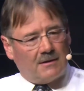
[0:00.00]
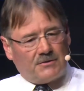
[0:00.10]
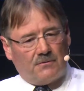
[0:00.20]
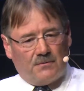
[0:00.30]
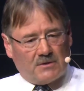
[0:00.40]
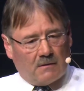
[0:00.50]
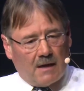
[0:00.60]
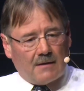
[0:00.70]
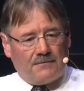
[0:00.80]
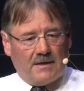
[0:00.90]
So there's a
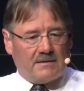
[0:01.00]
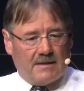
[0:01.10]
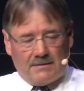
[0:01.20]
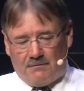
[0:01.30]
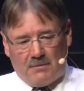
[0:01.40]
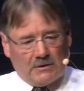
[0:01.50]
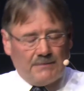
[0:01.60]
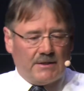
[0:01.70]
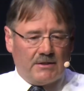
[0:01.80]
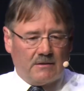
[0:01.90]
lot of things like
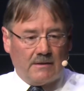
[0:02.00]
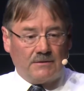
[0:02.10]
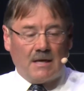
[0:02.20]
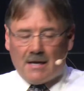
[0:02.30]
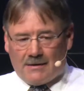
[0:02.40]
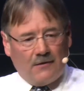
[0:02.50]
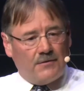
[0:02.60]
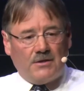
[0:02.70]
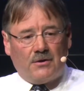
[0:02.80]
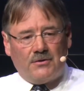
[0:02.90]
building materials. Another
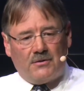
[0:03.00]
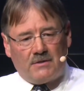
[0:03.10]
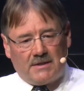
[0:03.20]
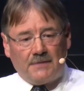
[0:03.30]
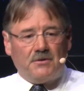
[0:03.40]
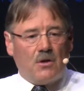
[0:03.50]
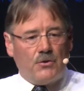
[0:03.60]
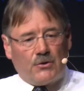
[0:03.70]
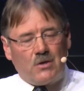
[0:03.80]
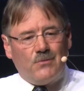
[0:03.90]
thing you can do is get to know
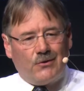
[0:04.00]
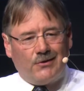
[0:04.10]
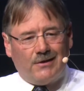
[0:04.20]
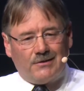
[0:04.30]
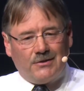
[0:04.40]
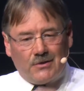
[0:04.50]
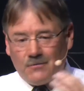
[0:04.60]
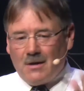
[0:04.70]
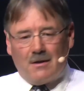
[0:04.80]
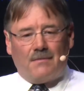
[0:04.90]
your communities. You
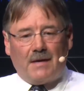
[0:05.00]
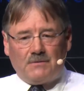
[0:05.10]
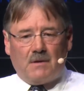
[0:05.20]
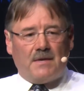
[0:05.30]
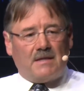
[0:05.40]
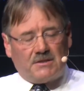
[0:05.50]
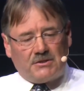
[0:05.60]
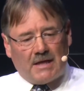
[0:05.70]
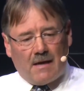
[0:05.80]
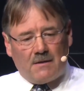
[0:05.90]
know, that's one thing that's a
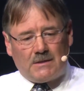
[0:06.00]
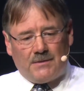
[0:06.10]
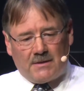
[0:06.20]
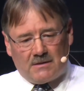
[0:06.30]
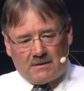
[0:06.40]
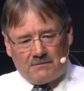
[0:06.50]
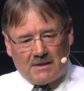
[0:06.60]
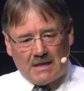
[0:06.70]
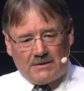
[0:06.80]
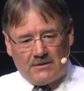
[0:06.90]
challenge because
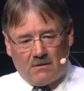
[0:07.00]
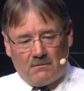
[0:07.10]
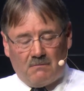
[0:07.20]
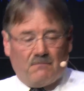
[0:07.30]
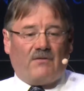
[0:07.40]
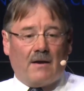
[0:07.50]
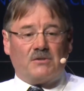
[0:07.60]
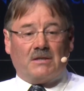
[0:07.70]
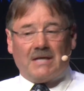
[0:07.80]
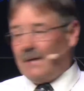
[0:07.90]
sometimes, you know,
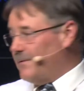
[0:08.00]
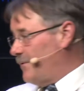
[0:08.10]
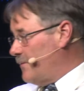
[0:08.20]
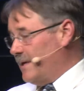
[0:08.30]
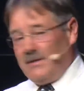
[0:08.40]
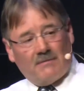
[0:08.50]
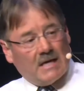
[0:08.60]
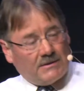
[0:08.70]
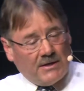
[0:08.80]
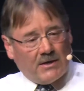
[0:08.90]
fires on top of you, we,
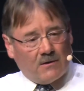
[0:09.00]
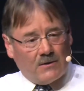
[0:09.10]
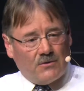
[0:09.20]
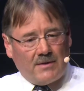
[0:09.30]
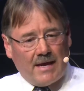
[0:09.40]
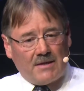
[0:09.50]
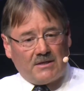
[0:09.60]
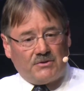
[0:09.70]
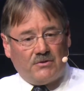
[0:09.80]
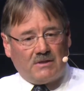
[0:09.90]
as we hear, you can't
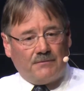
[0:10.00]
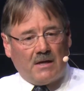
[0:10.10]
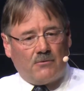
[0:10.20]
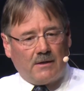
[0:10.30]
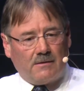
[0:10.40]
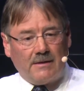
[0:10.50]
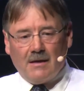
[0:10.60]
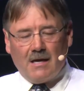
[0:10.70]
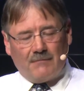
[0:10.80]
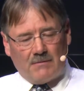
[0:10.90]
just do something quickly,
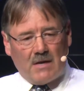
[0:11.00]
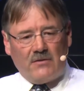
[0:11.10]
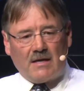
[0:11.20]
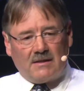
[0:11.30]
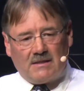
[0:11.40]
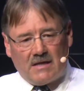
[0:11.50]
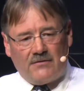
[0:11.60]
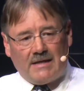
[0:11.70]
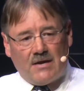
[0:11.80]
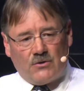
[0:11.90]
but maybe you got a
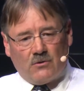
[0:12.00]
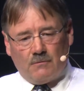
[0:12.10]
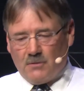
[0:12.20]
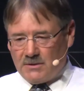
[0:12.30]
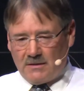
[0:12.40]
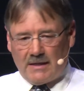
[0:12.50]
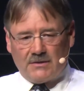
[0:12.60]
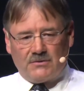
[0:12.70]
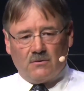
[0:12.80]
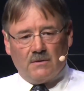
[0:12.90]
78 year old person
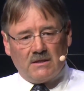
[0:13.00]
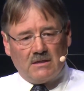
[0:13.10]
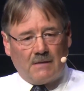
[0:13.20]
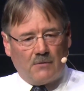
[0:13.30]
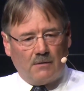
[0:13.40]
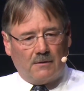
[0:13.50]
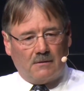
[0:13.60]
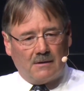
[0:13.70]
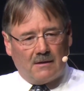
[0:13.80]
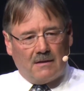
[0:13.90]
next door that's not
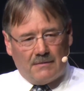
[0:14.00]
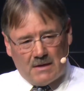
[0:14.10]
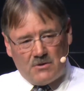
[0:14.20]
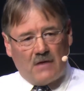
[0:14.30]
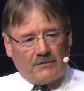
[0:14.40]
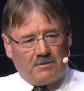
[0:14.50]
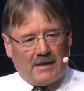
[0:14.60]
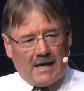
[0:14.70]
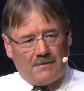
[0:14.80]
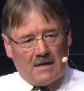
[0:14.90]
mobile. And then you have a
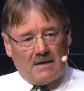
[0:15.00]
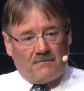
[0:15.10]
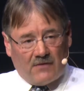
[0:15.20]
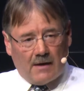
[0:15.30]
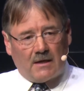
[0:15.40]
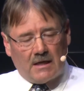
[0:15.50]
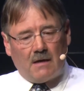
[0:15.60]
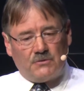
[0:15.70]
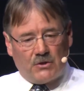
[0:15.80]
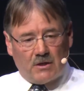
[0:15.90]
plan that if fire
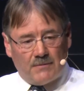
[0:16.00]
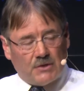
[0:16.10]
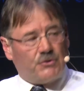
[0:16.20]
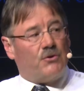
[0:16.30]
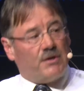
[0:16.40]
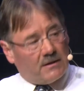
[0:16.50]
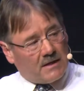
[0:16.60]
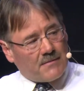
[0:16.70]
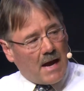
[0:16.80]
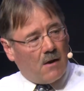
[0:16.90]
comes, you're going to make sure you get
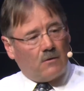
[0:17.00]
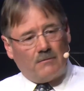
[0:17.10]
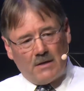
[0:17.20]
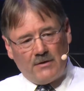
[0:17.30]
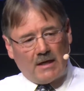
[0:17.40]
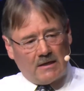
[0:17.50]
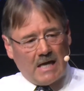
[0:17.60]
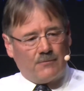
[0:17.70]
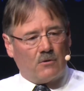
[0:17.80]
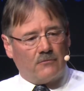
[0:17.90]
them out. And maybe you got a
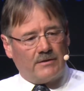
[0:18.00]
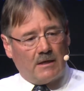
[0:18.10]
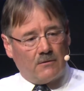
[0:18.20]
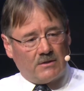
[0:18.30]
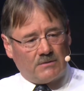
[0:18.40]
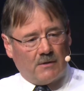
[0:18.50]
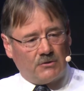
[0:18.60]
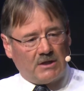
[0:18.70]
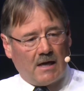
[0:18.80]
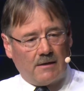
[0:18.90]
neighbor are over there with a
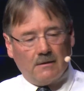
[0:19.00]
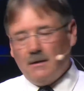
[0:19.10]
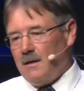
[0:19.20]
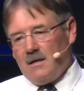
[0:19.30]
small child.